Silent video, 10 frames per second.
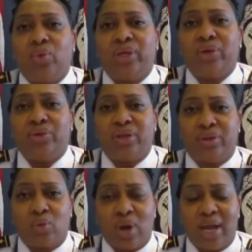We knew
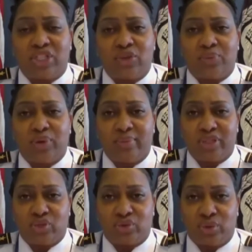that the white
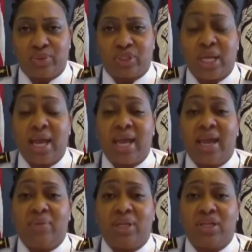supremacist groups
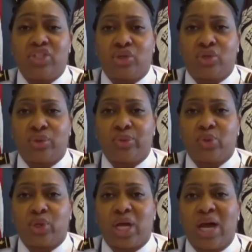and militia
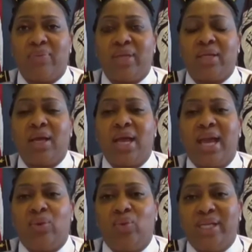groups were coming,
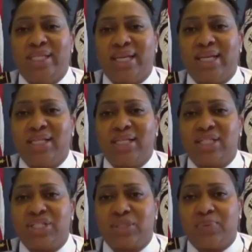and we did
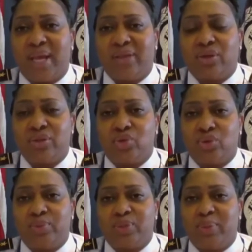anticipate those
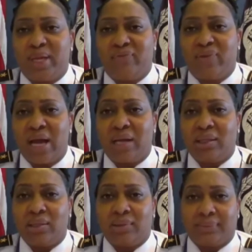groups being
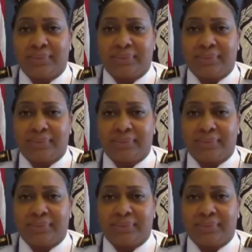violent.